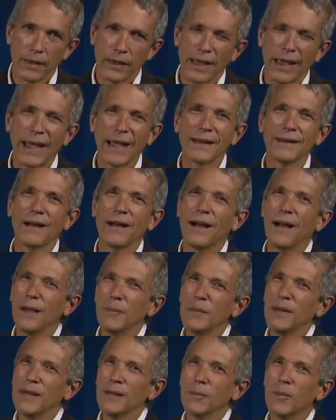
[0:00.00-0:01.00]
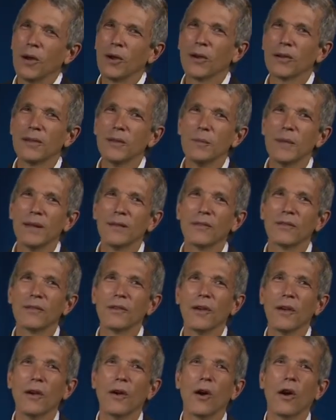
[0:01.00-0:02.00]
Ad hominem arguments
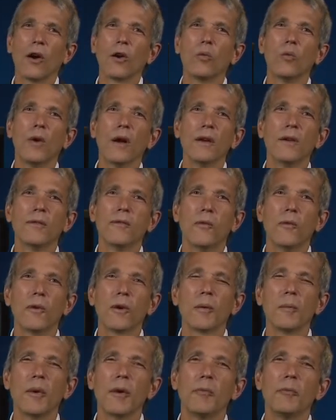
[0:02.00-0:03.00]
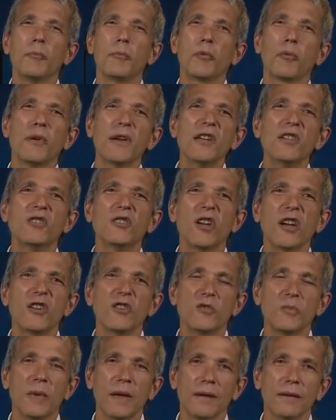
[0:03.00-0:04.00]
are one form of
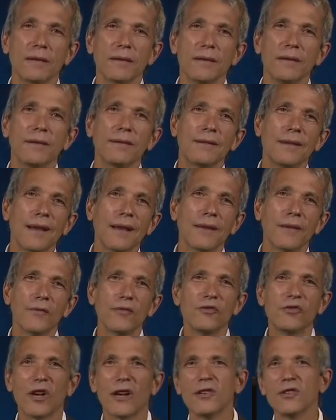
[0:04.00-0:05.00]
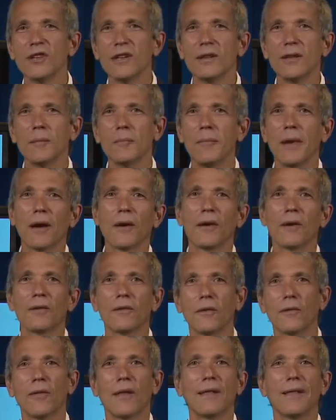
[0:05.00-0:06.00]
prejudgment. Instead of judging the merits
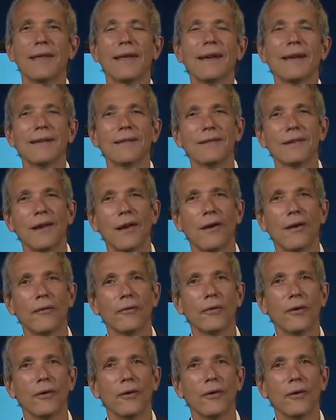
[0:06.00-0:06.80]
of the thing itself,